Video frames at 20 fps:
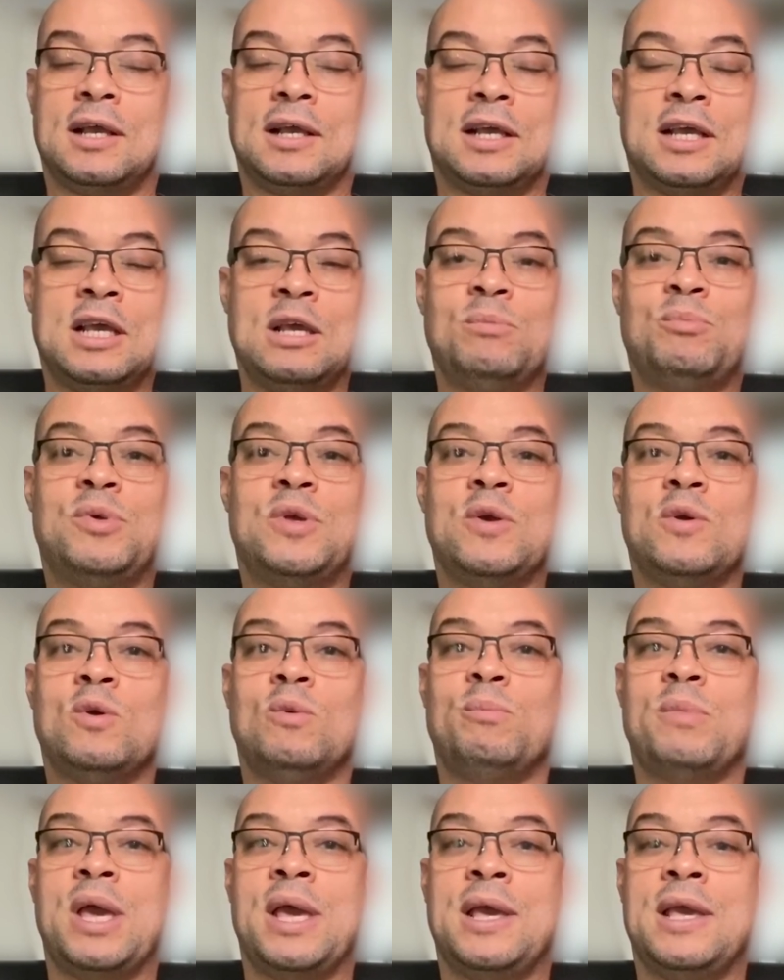keep you.
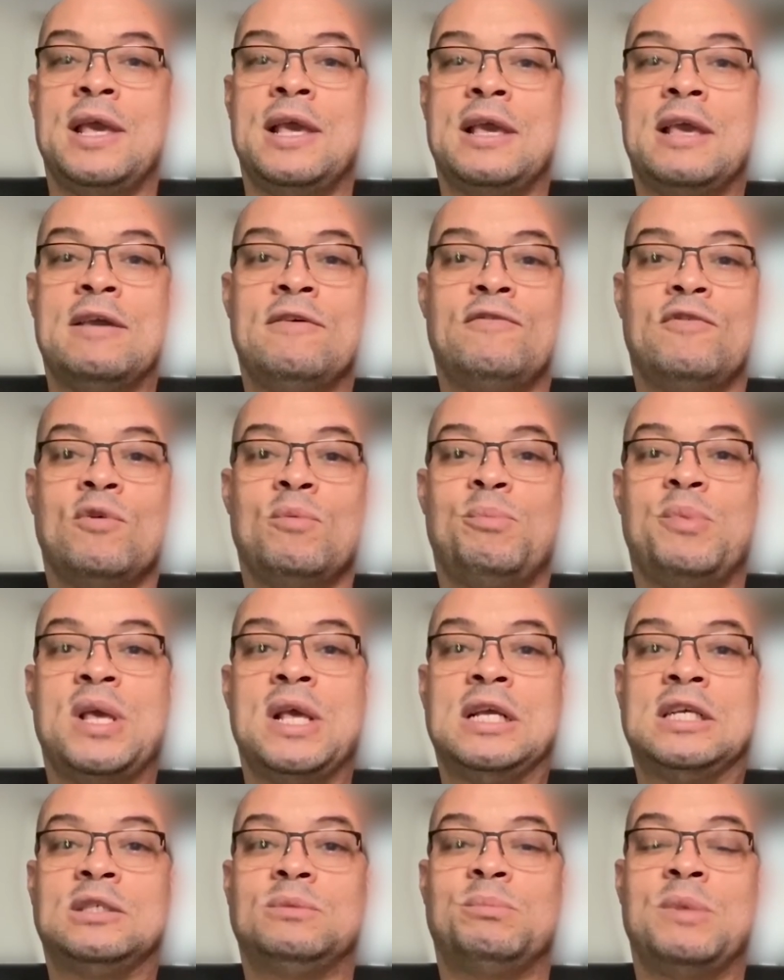May He give you
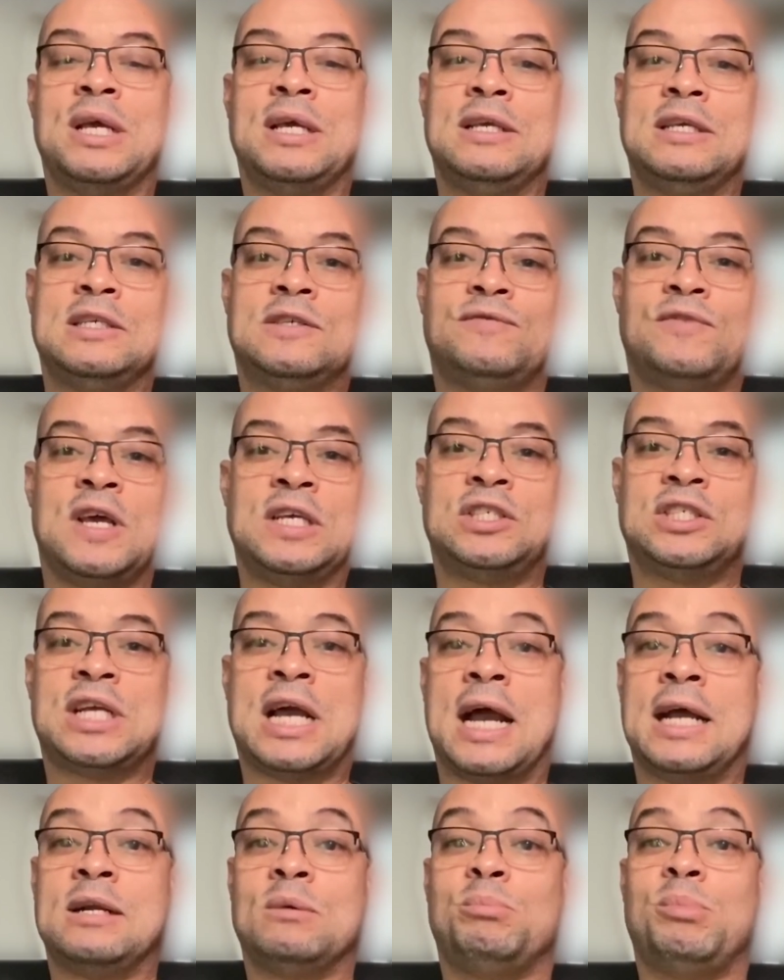peace. May His face
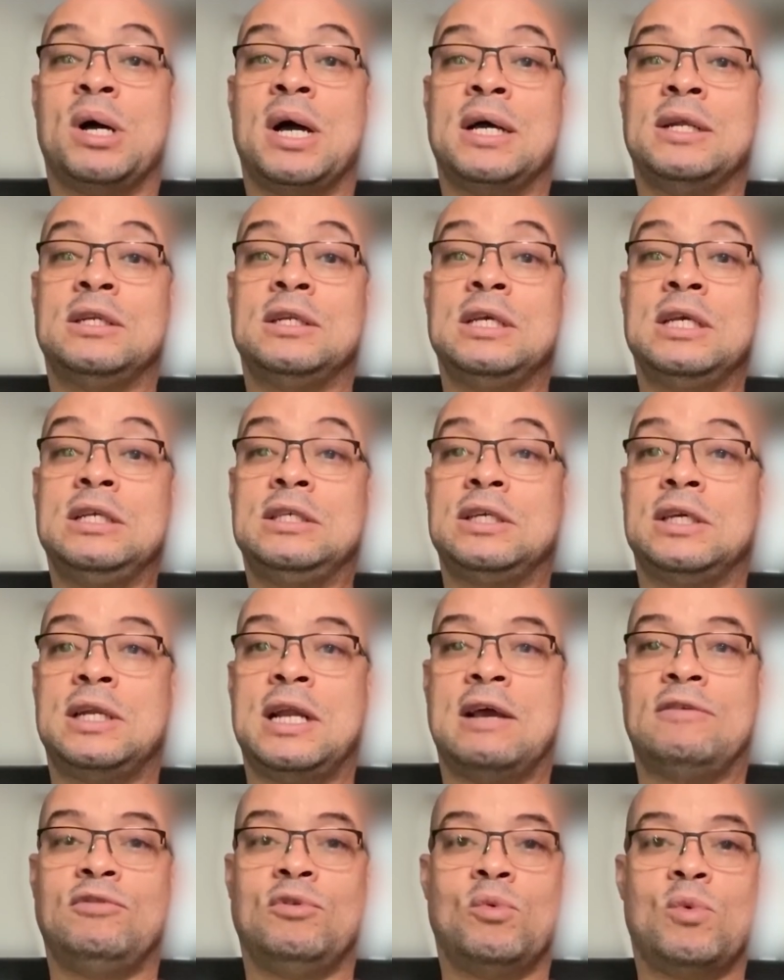shine upon each
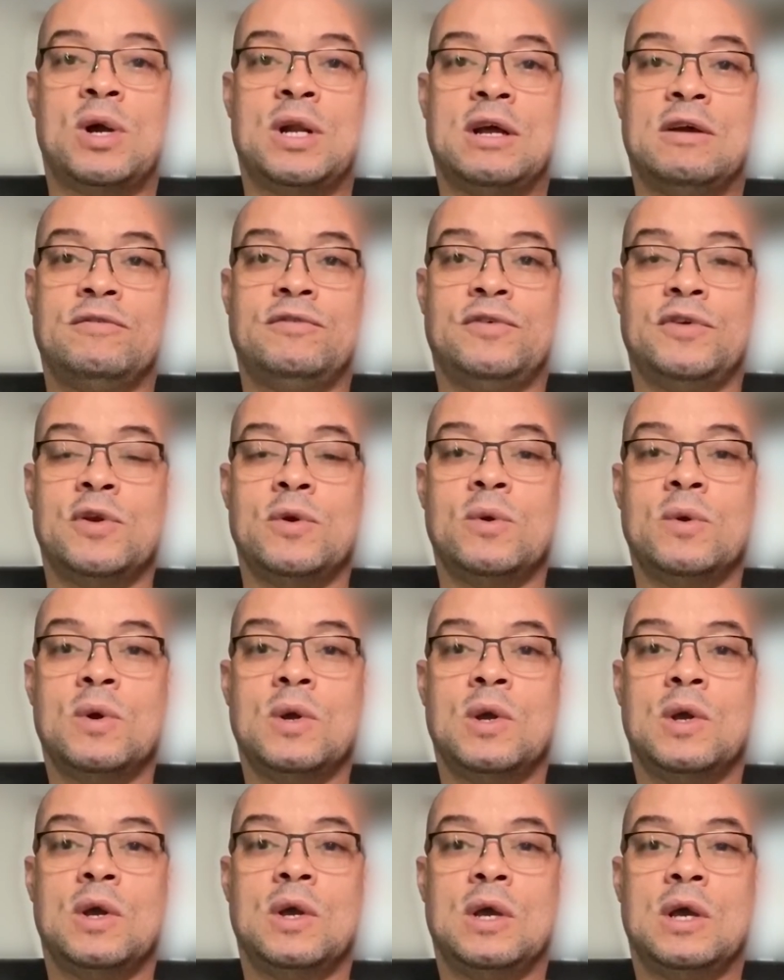and every one of
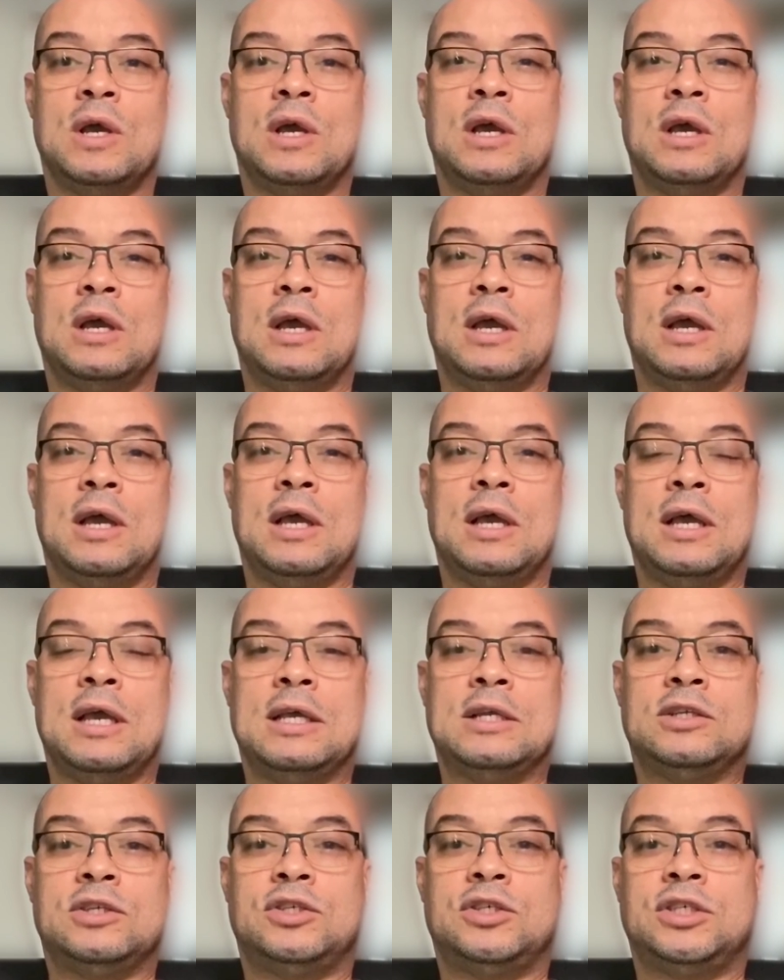you
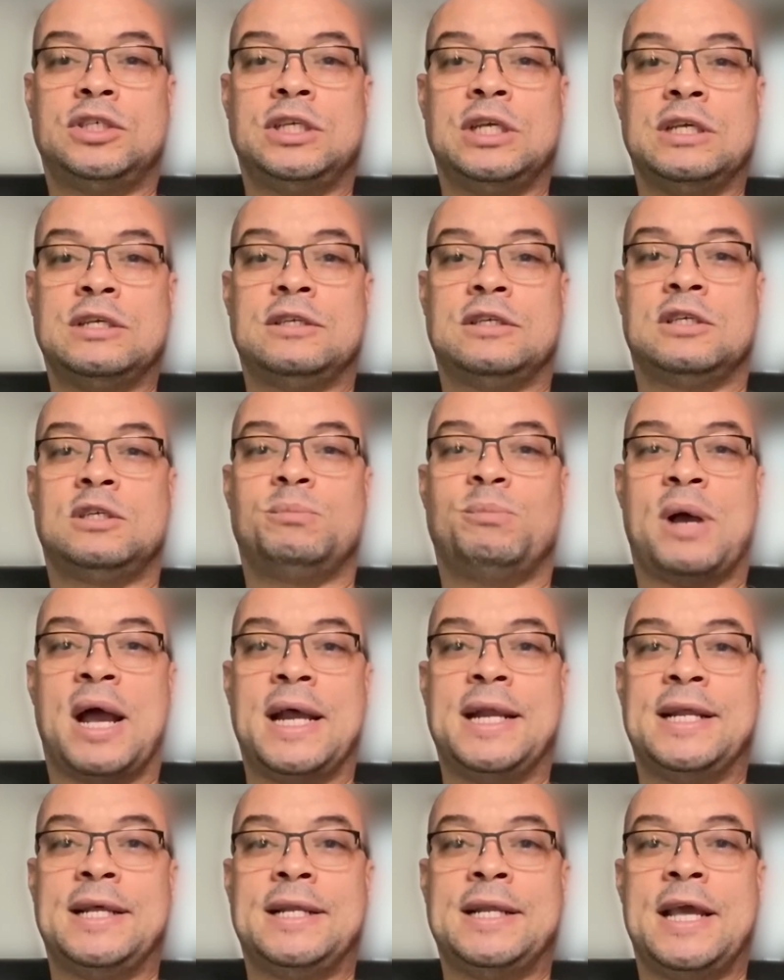in Jesus'
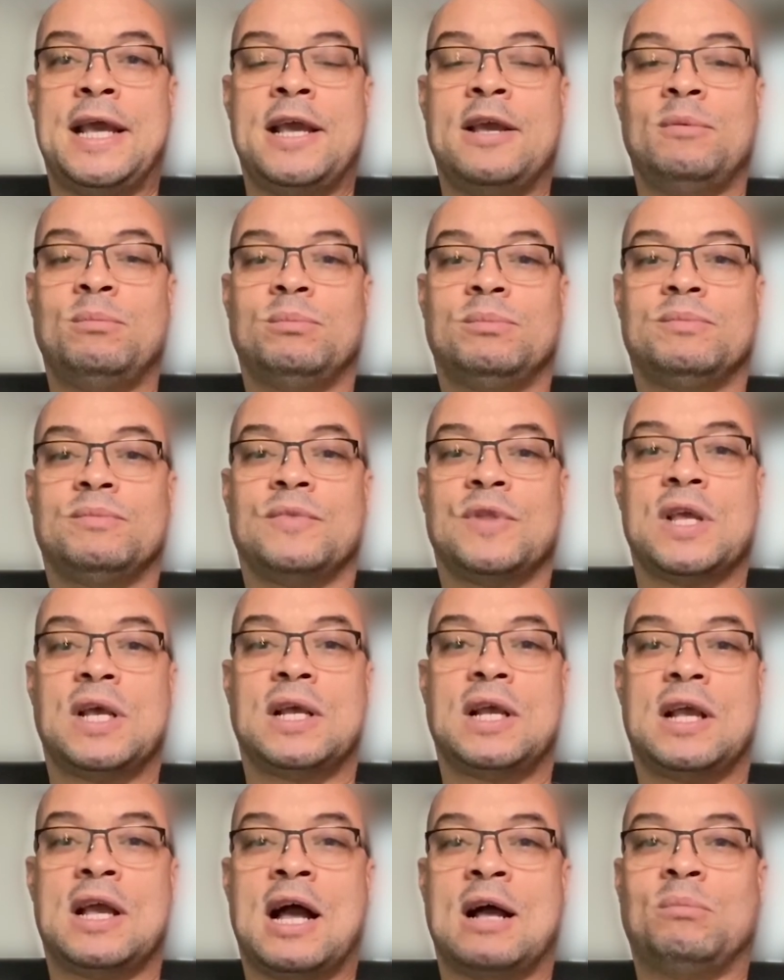mighty name.
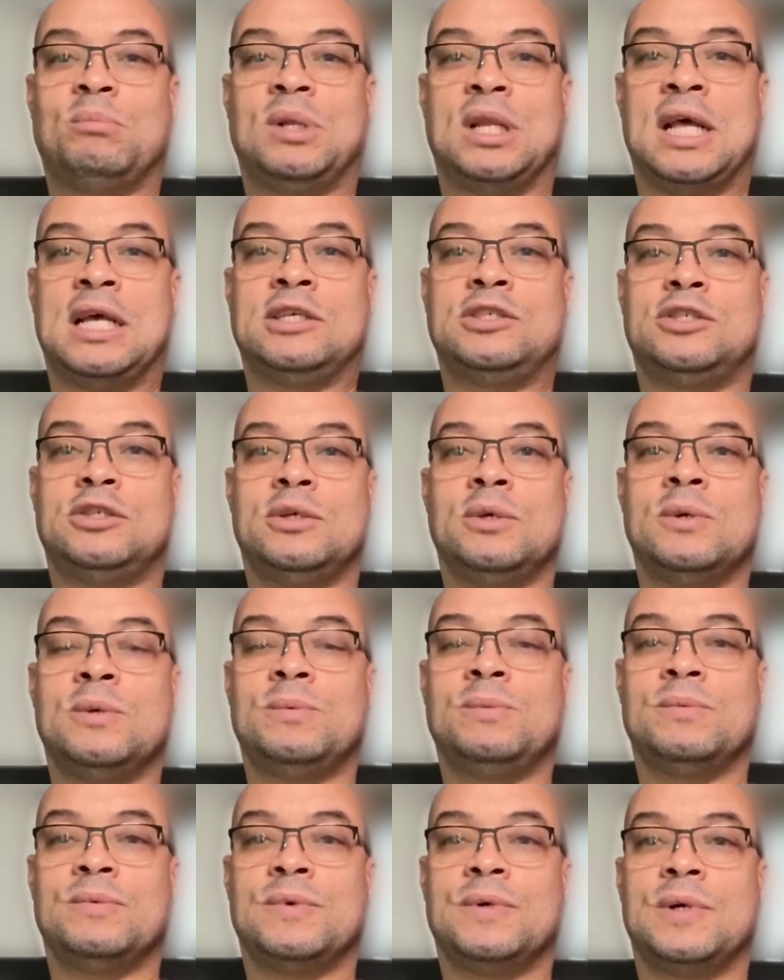God bless
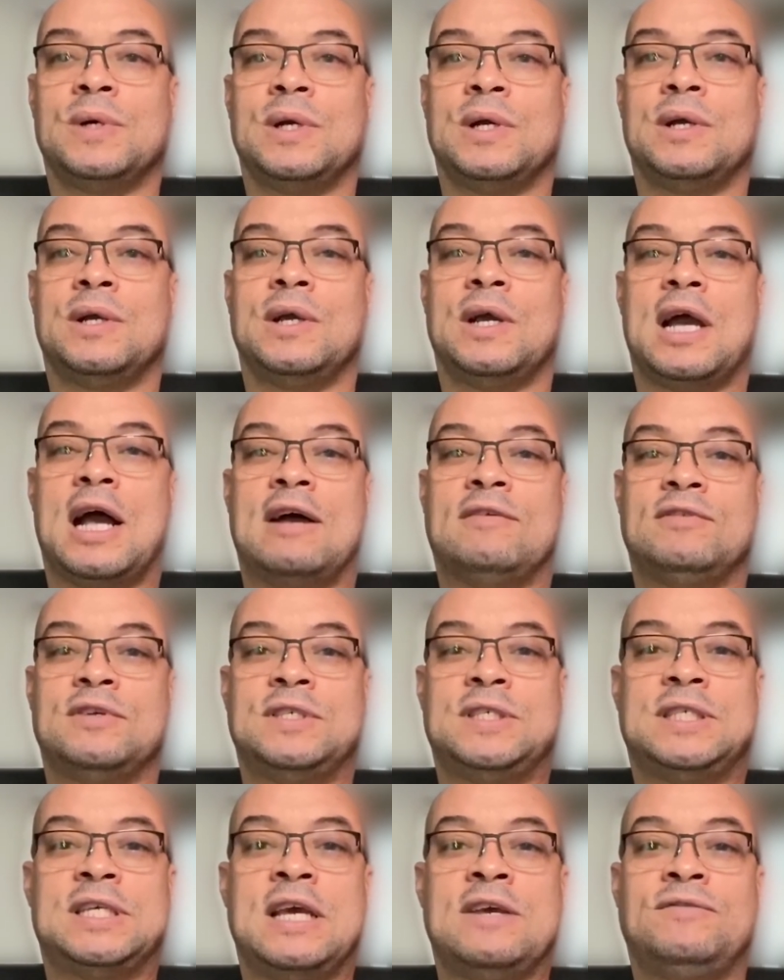you. Have a
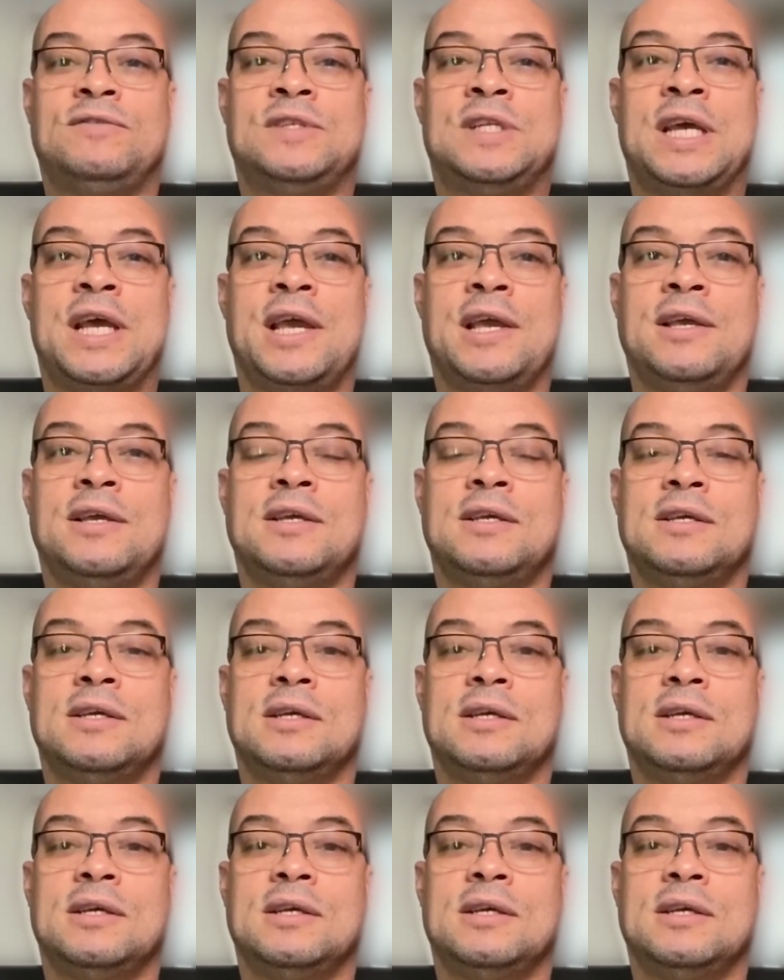safe day.